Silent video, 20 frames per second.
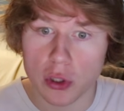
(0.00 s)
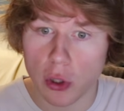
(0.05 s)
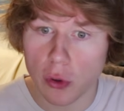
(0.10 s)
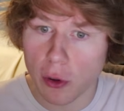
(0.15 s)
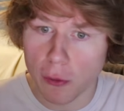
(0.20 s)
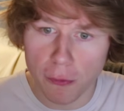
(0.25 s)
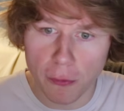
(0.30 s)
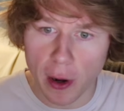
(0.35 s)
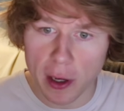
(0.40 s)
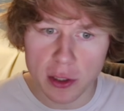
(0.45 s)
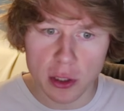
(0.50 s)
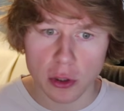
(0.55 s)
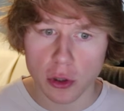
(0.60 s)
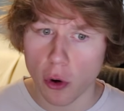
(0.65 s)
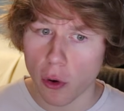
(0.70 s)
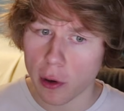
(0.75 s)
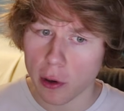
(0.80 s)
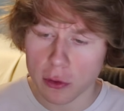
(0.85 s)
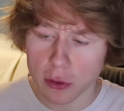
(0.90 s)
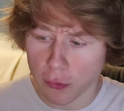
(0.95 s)
You can find
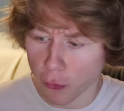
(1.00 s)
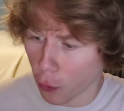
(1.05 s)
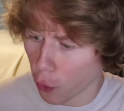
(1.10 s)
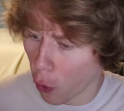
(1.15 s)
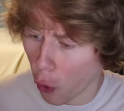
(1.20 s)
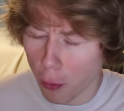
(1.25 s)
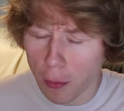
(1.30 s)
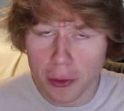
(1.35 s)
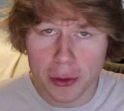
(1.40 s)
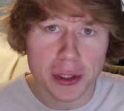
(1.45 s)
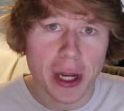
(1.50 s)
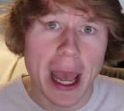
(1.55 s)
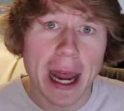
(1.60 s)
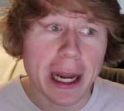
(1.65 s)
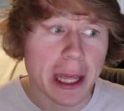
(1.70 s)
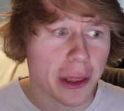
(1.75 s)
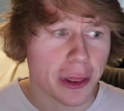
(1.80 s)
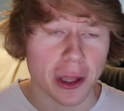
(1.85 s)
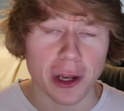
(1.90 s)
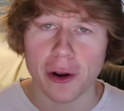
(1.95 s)
tutorials for almost
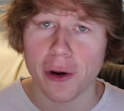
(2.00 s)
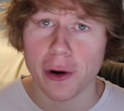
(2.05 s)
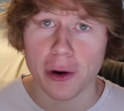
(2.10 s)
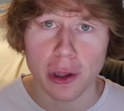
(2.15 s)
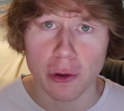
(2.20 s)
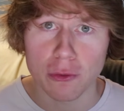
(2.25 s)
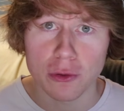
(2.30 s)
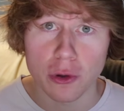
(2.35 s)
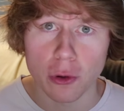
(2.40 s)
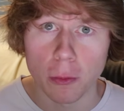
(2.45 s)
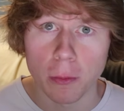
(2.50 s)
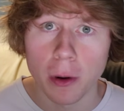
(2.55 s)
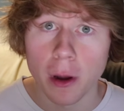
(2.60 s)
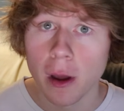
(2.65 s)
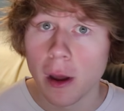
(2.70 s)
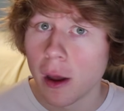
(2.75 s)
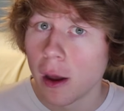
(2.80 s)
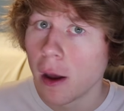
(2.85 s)
anything on YouTube.